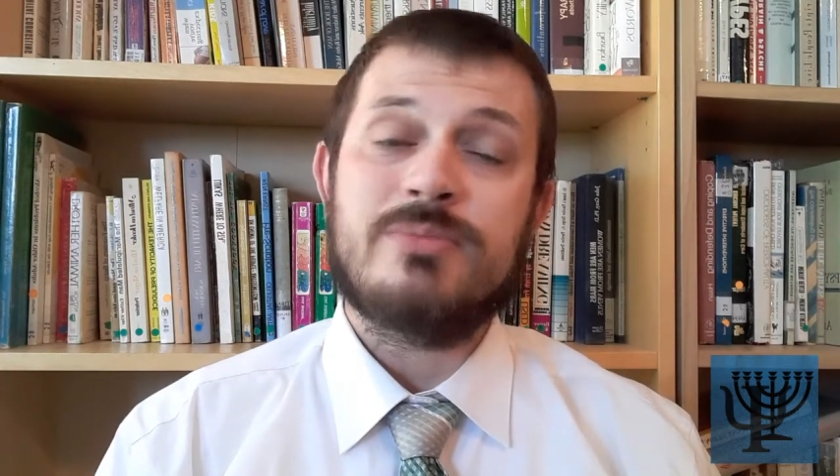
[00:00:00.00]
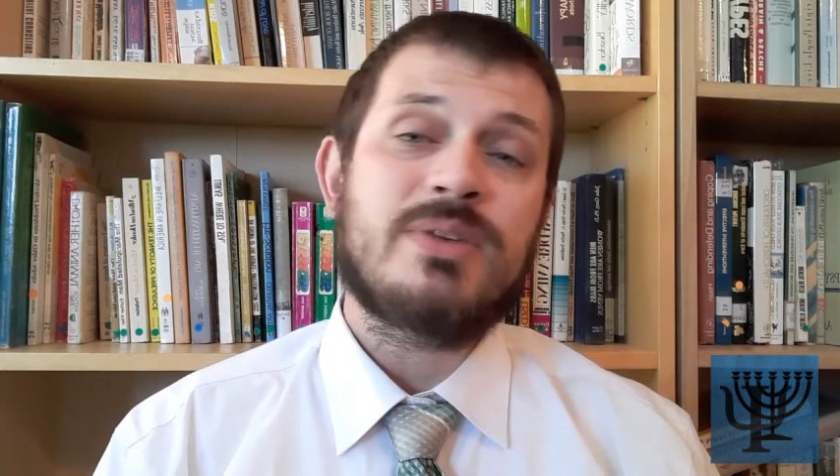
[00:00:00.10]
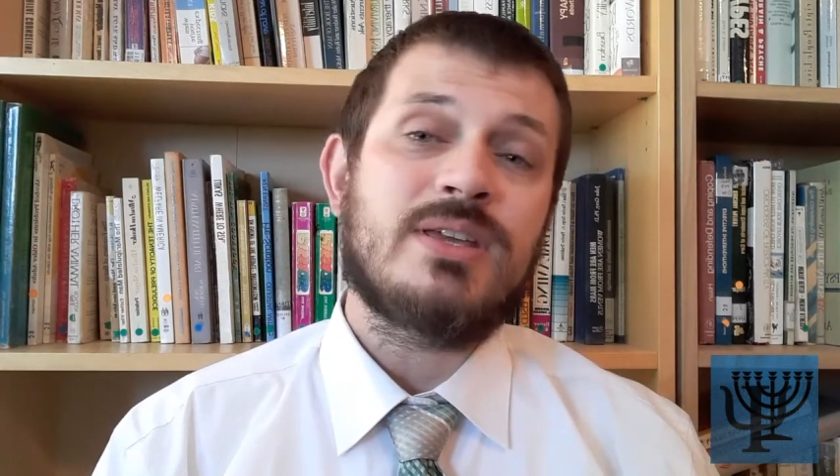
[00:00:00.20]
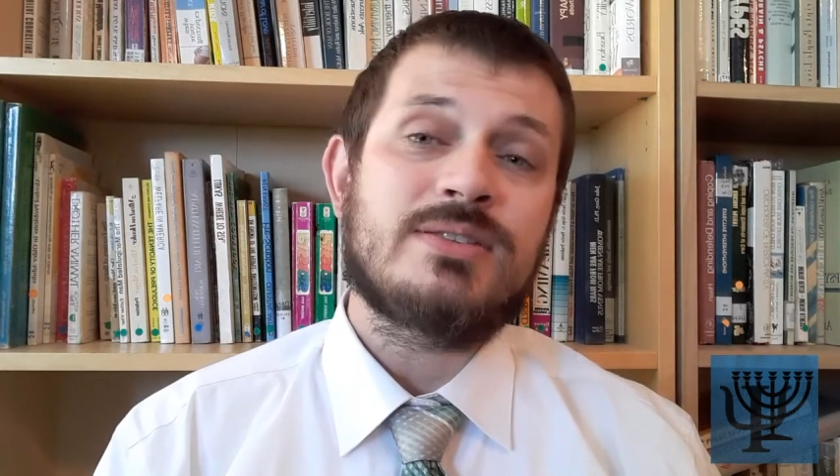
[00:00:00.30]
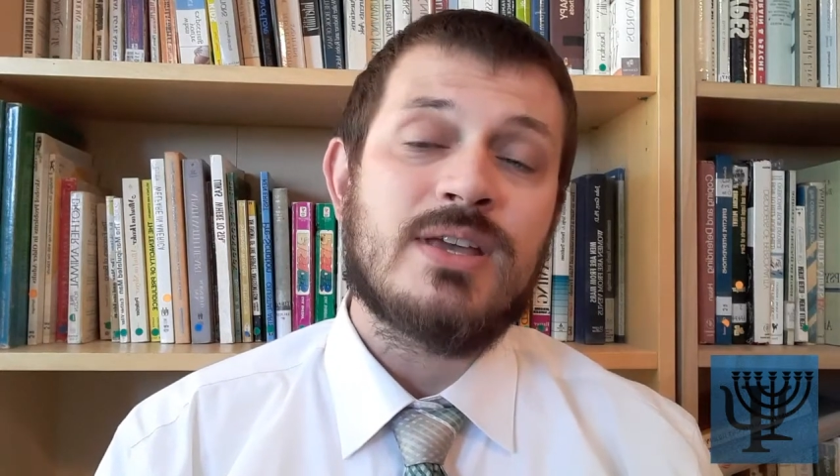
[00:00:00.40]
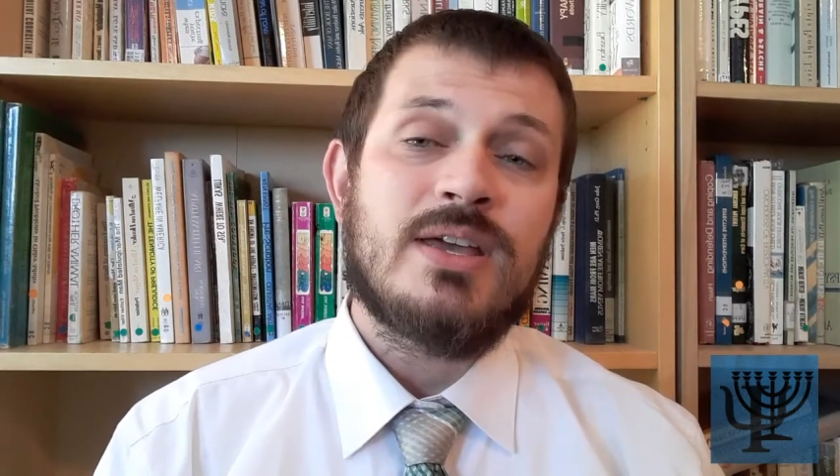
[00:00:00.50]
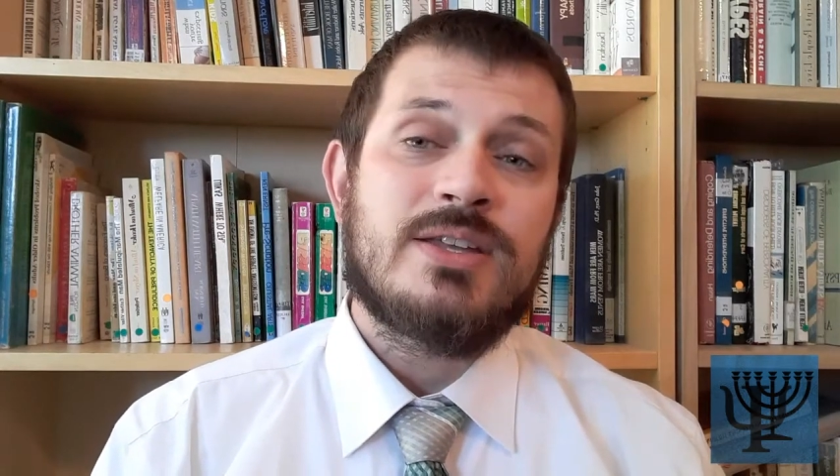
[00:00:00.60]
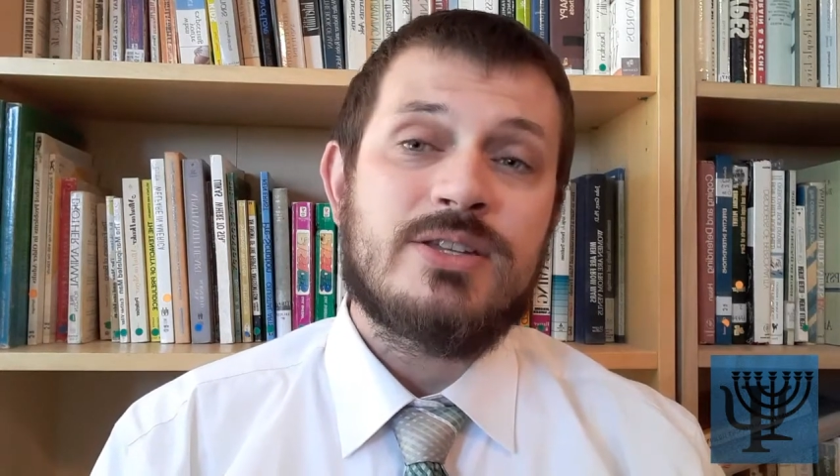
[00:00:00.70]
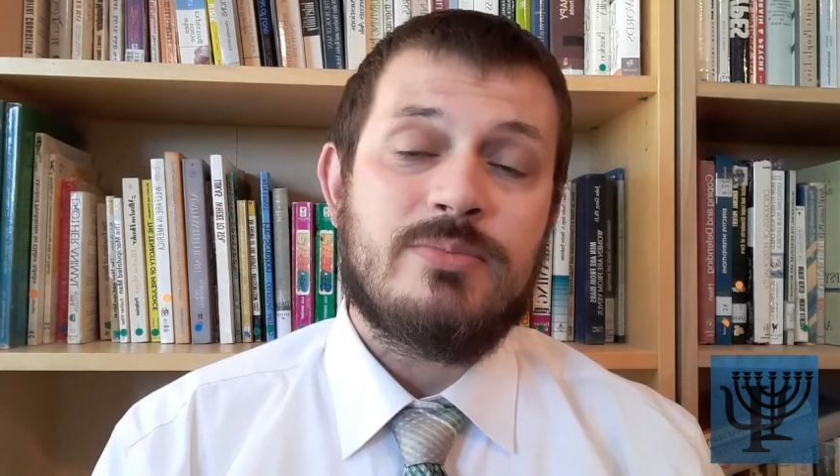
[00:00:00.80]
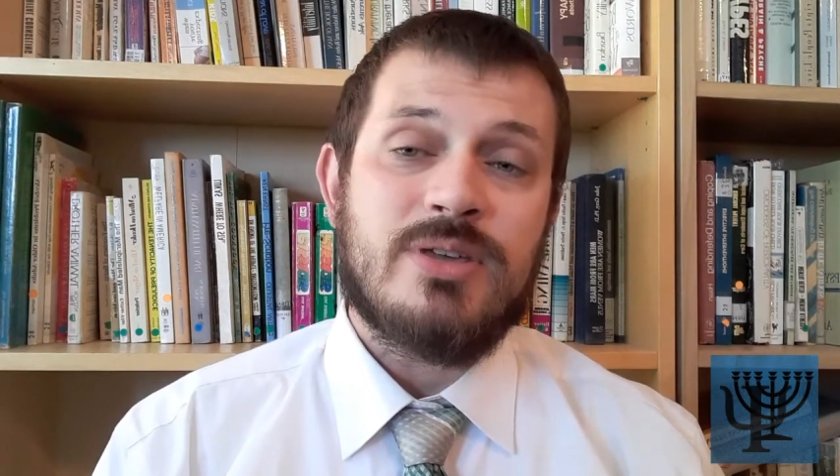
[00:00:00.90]
means
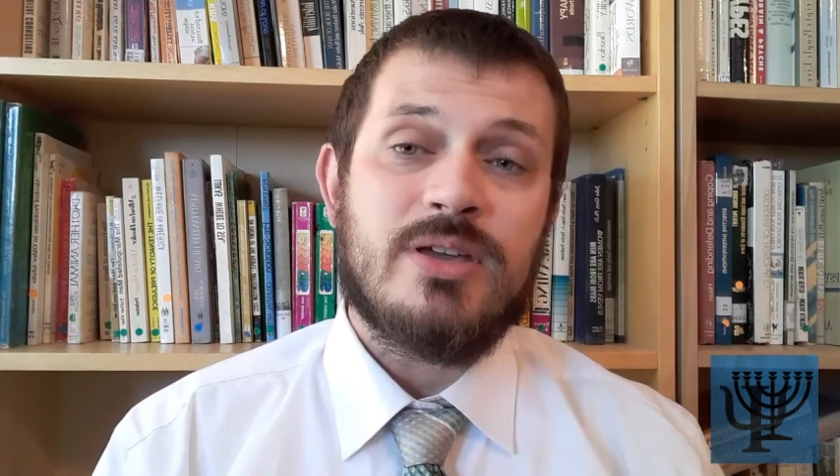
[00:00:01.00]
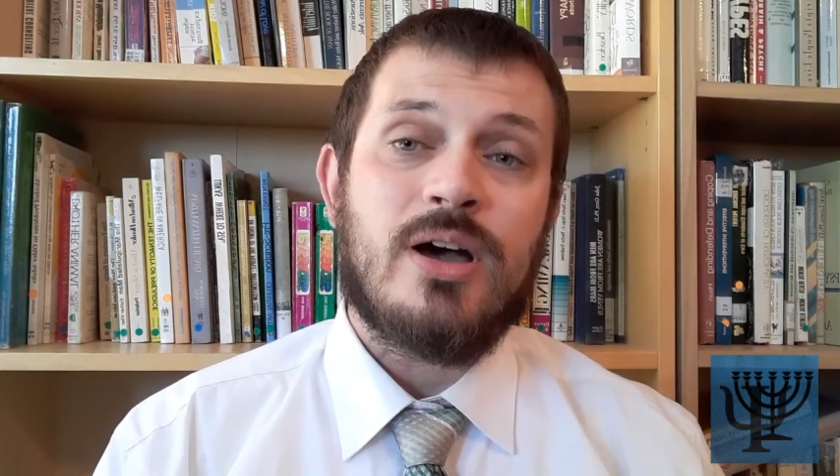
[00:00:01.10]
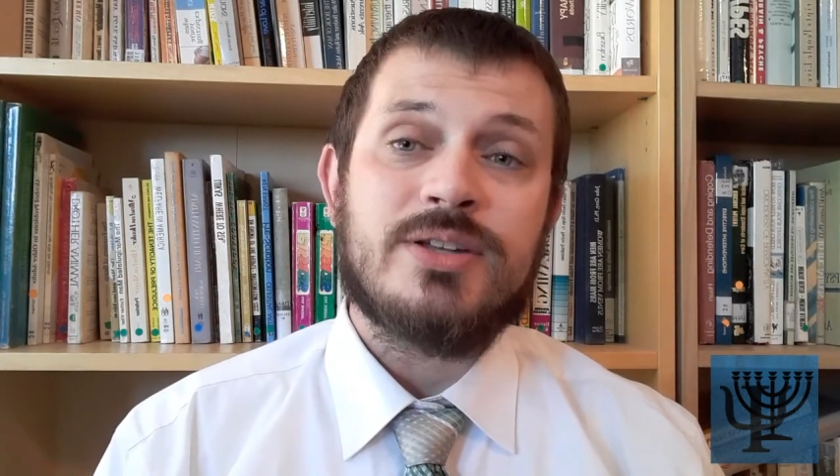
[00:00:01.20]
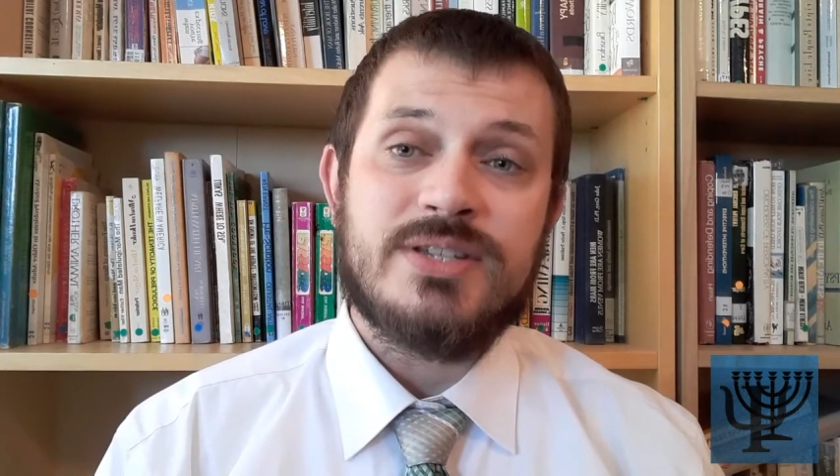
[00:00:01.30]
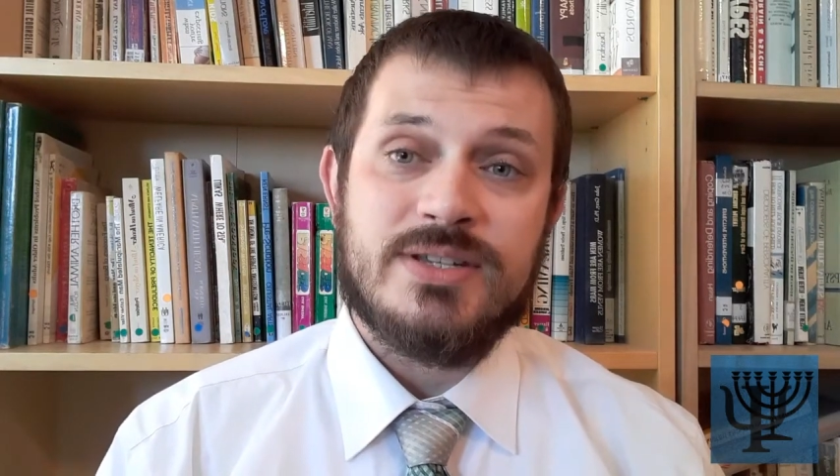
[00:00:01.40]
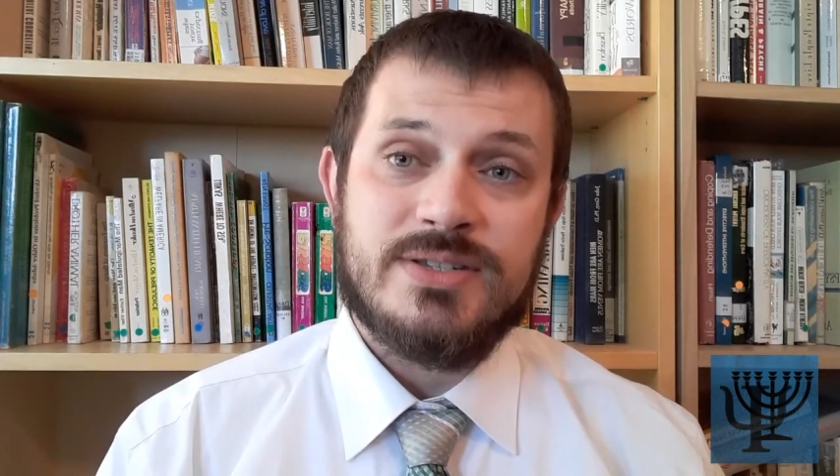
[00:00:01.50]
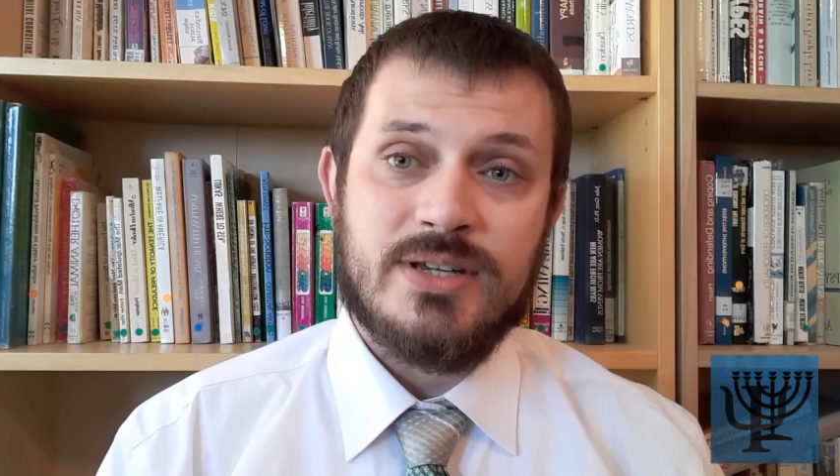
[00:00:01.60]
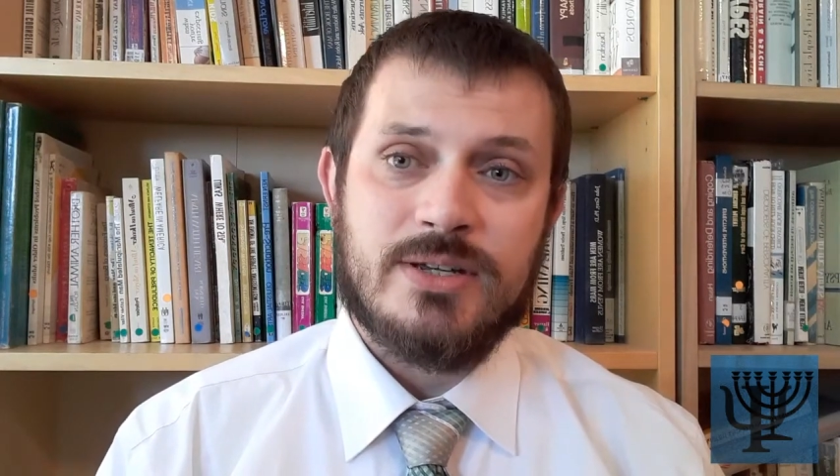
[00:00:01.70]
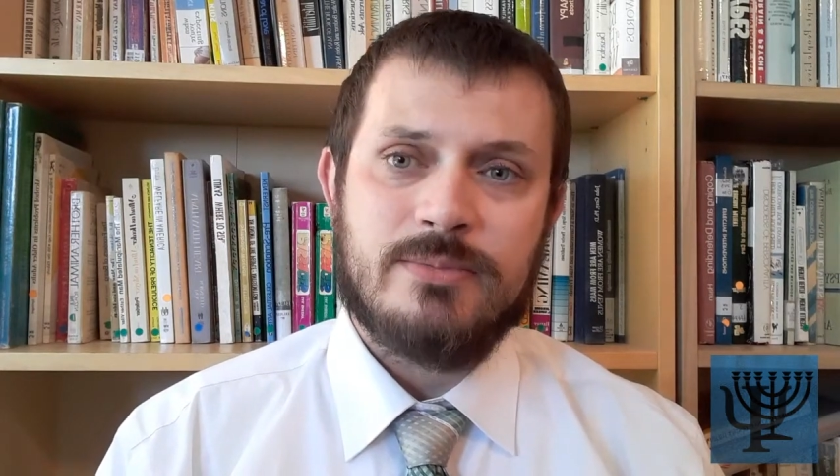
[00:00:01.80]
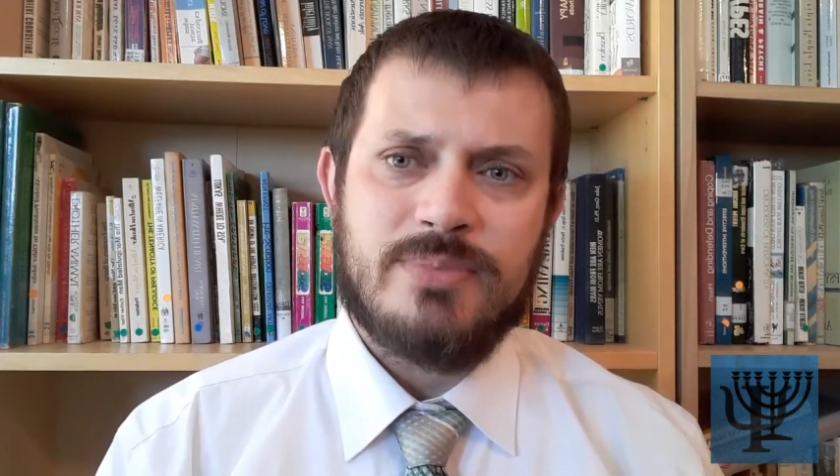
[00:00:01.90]
to be autistic,